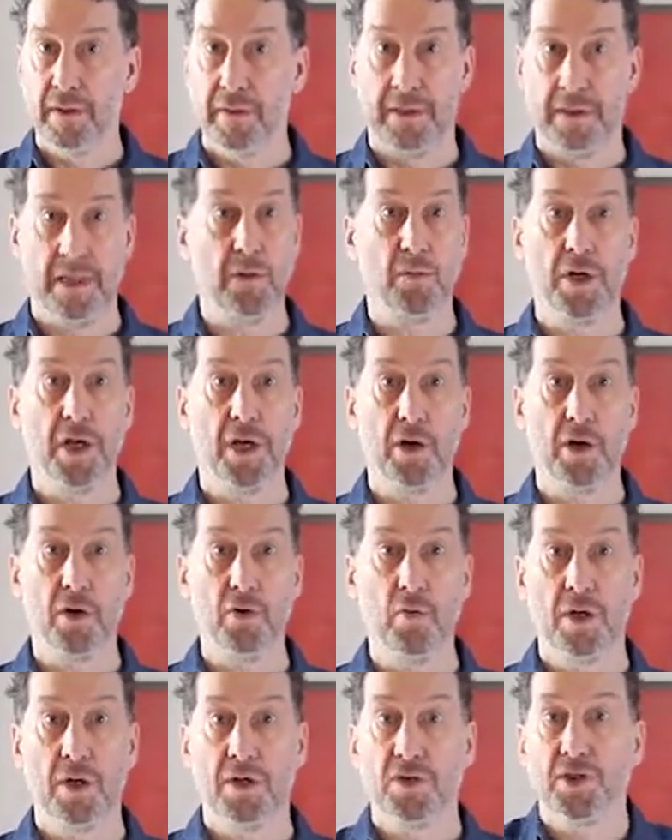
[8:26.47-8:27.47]
There were
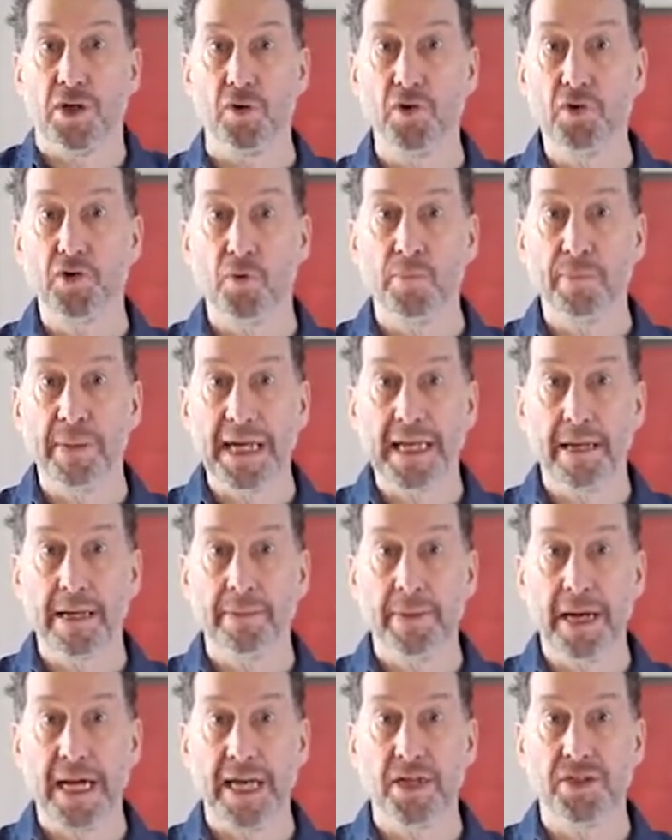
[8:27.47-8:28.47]
no social media
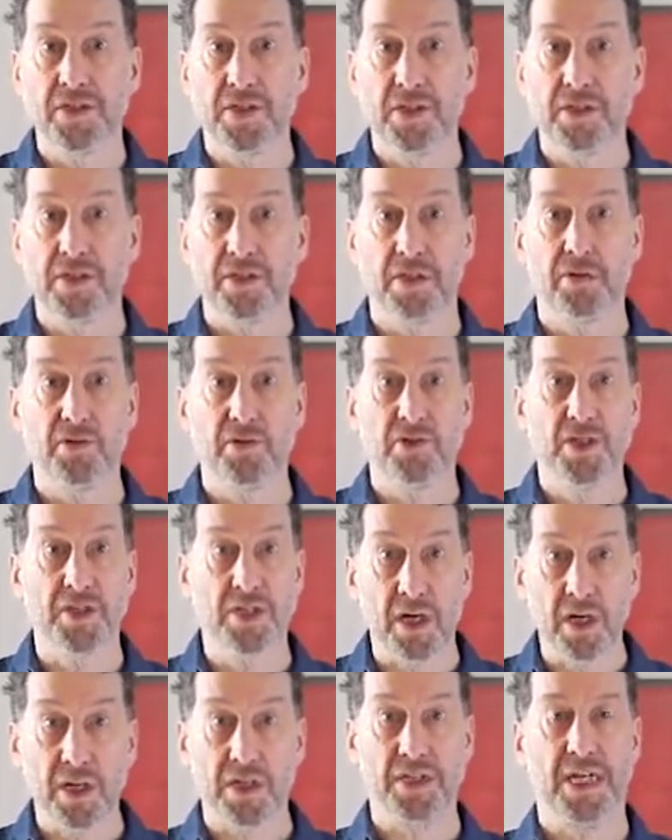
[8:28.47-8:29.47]
managers, no
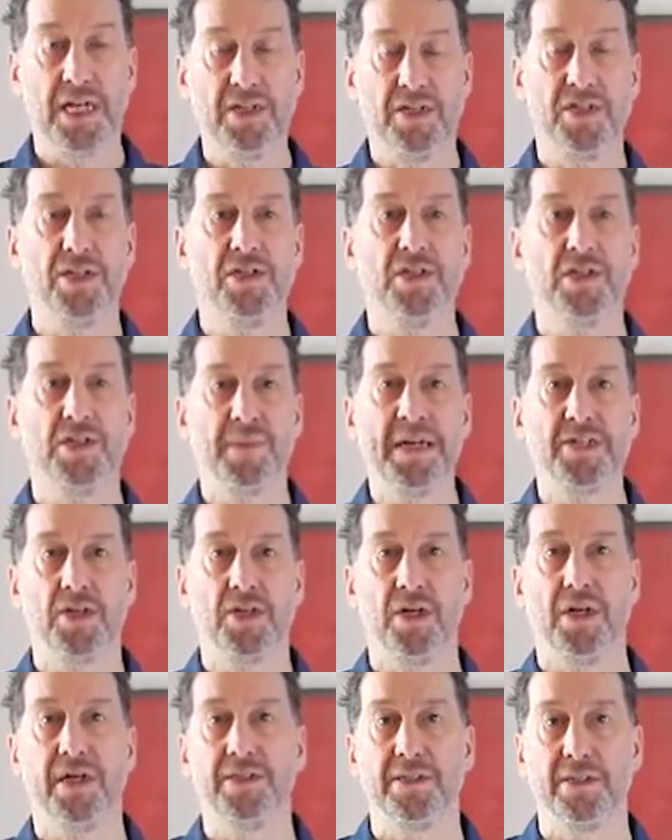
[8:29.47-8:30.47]
search engine
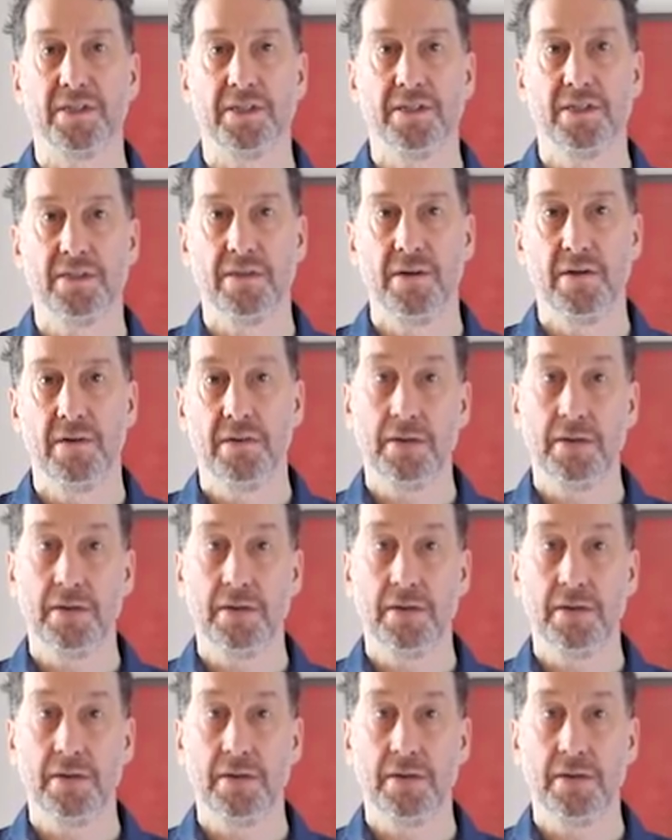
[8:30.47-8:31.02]
specialists.